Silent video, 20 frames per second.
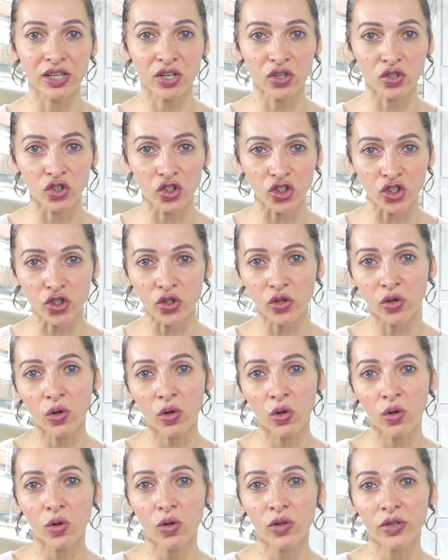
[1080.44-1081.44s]

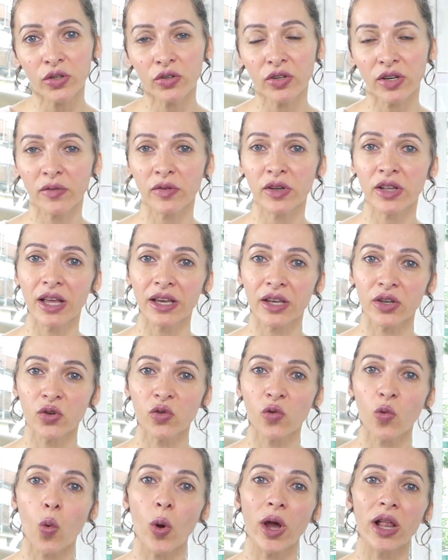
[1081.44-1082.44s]
control, you're gonna feel like you're
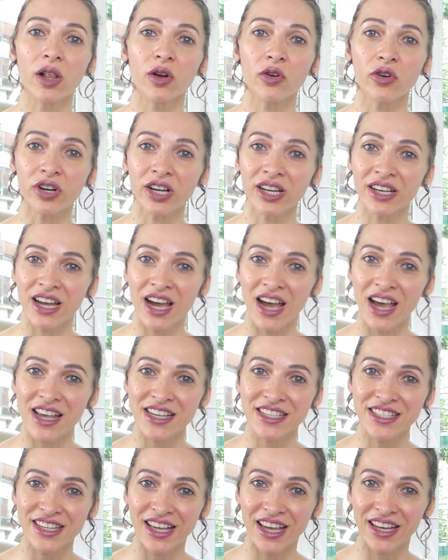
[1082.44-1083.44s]
well
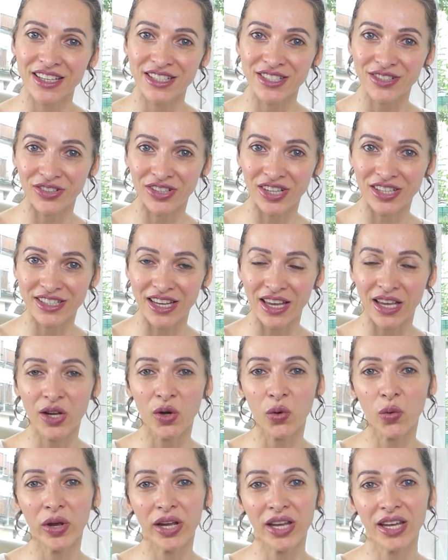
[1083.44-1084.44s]
organized, and it's gonna take
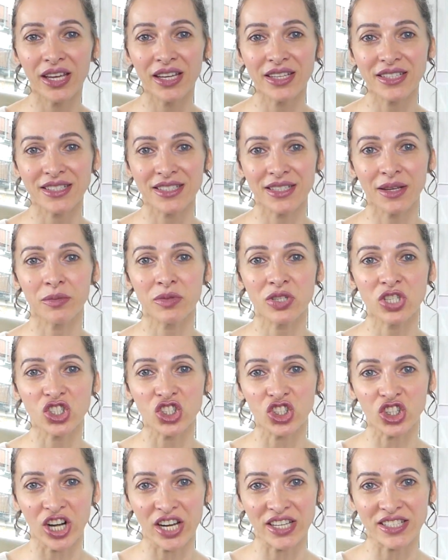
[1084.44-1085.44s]
away some
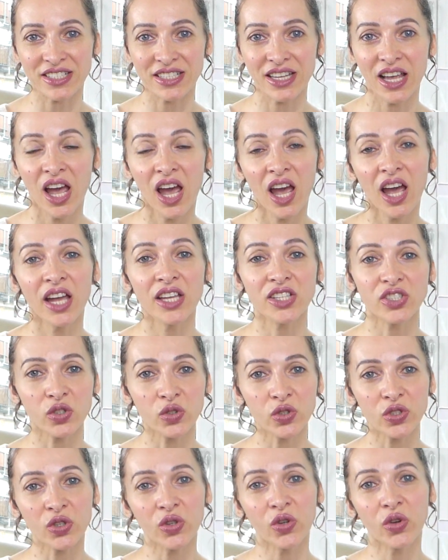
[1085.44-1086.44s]
stress. It's
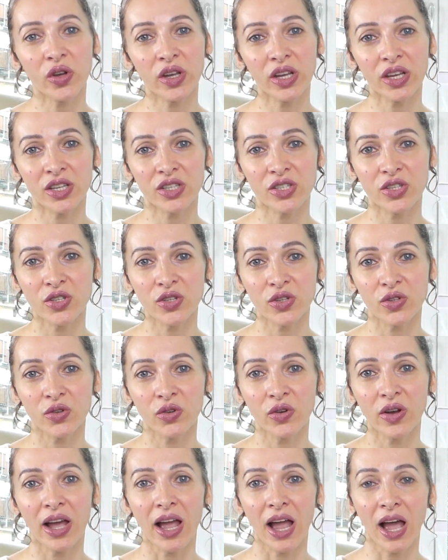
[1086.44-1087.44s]
also going
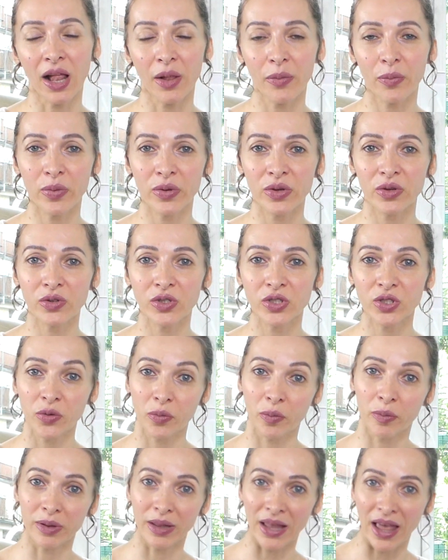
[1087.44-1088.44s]
to help you to
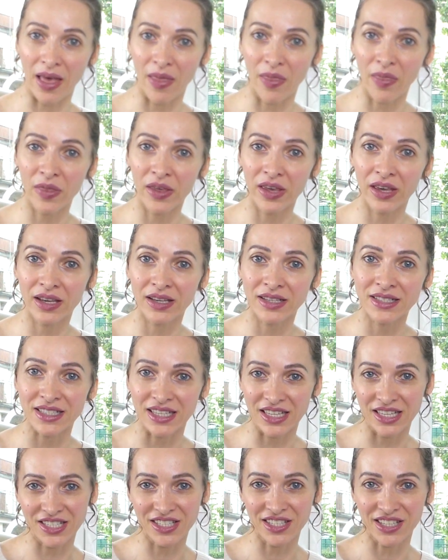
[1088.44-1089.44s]
plan things
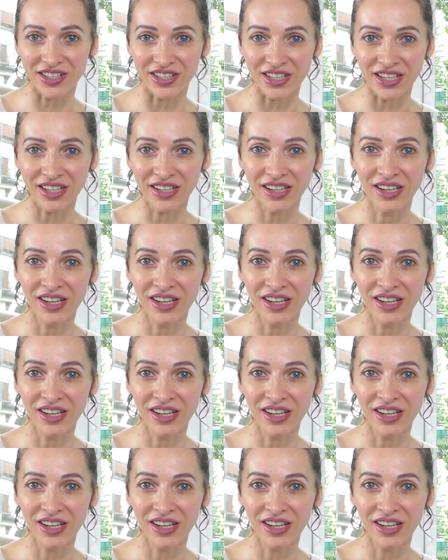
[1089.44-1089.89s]
easier.